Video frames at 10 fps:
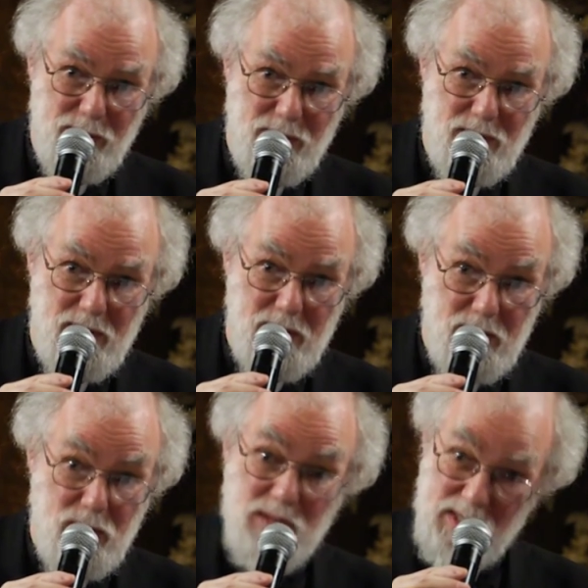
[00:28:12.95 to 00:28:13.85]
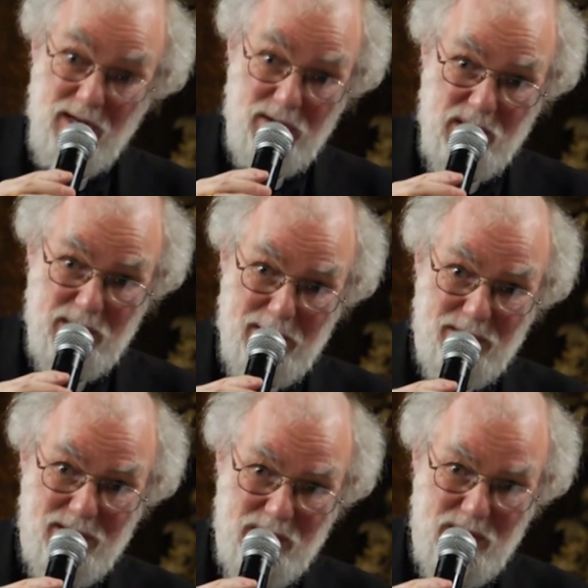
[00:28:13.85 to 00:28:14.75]
who, who are serious
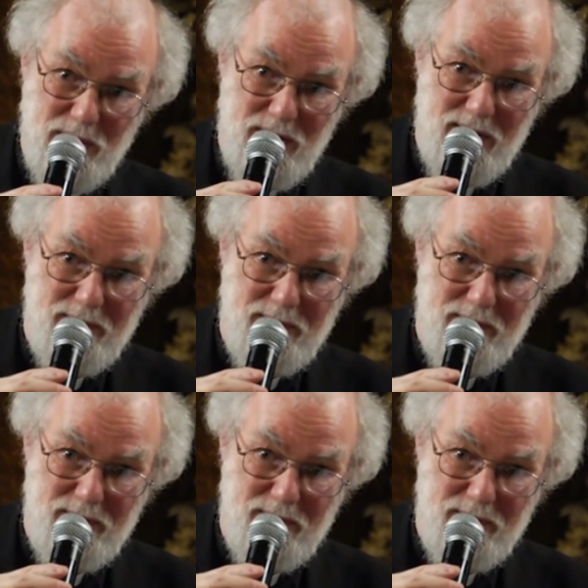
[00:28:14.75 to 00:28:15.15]
about it as you are.